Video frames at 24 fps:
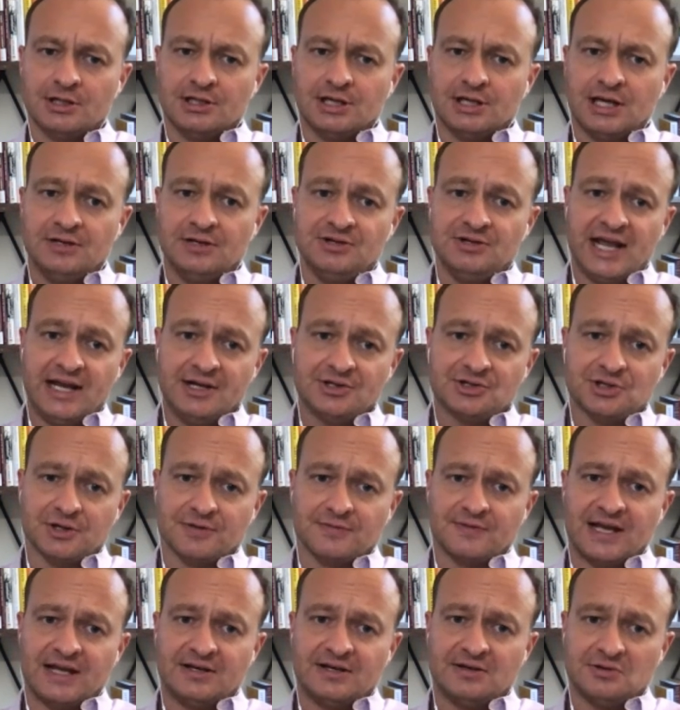and nature
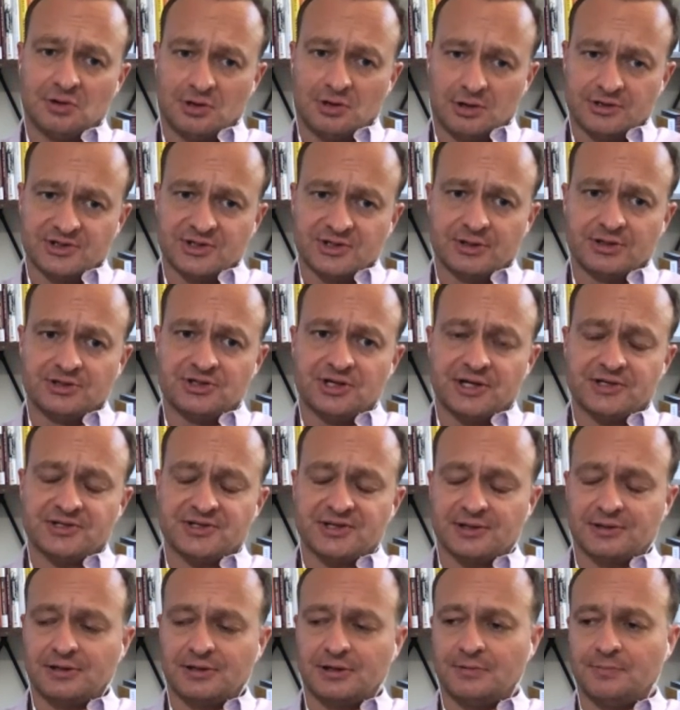then also adjusts
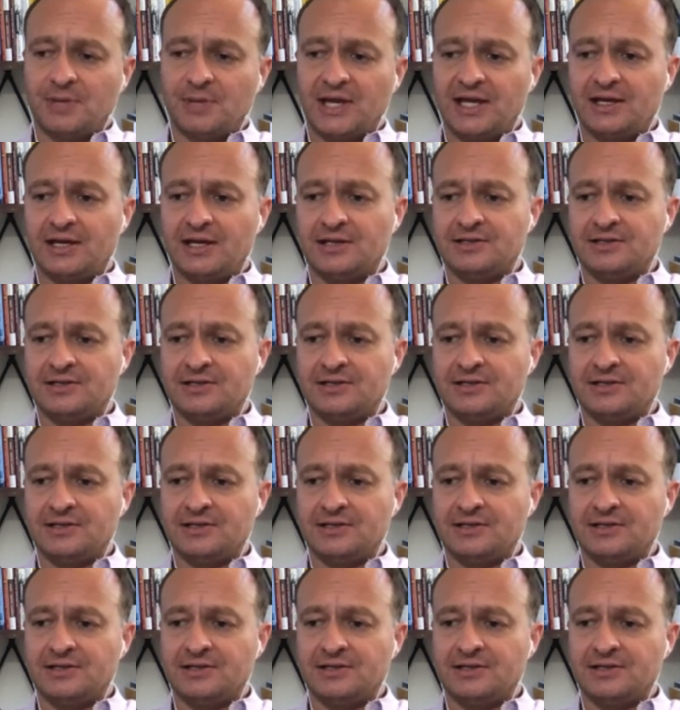a little bit,